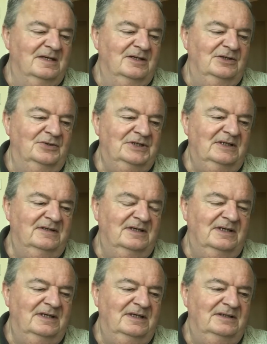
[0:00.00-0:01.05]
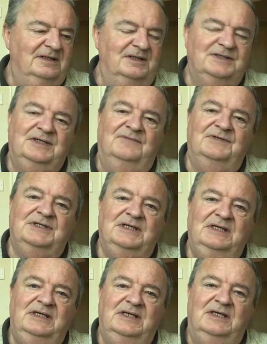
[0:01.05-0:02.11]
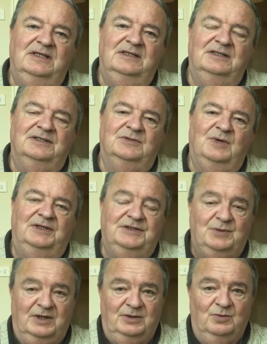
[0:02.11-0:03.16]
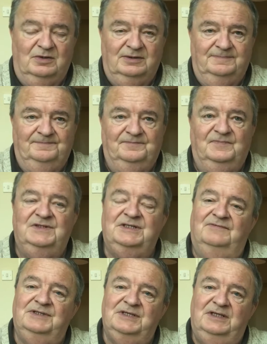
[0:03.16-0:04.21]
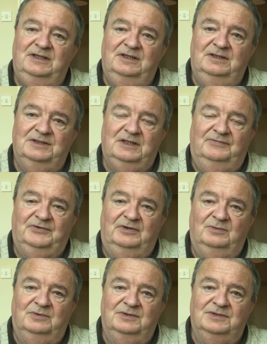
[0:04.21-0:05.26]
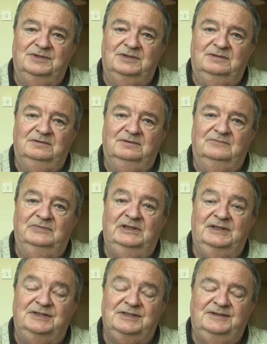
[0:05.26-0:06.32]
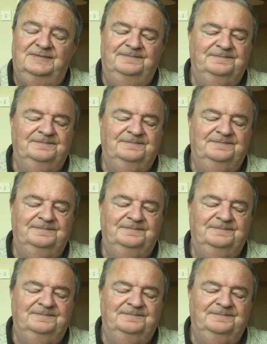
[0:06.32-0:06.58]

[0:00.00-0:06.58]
using the D70 in 2021, 17 years after it was released.